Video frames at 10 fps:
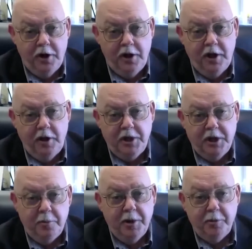and
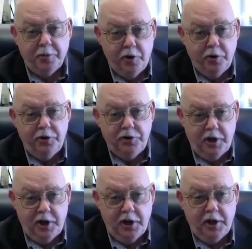become a
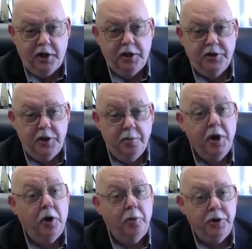protege and let them
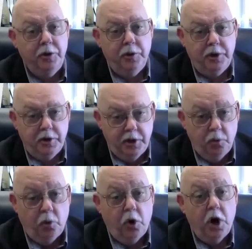help you and
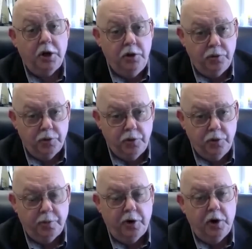walk you through the
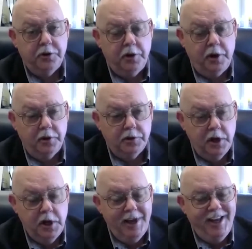process.
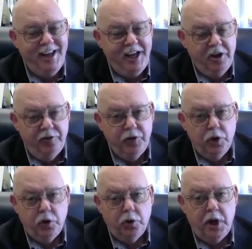If you
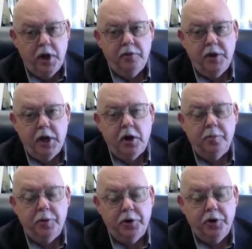don't have that
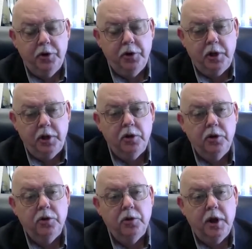opportunity or you
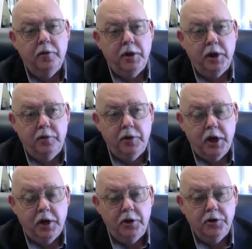don't have that
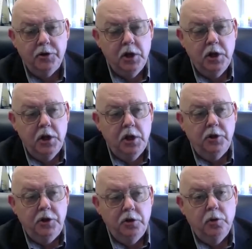advantage,
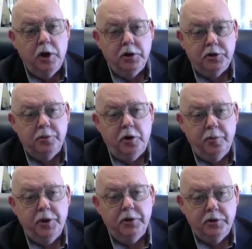the U.S. Small
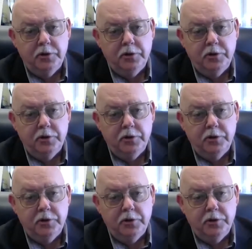Business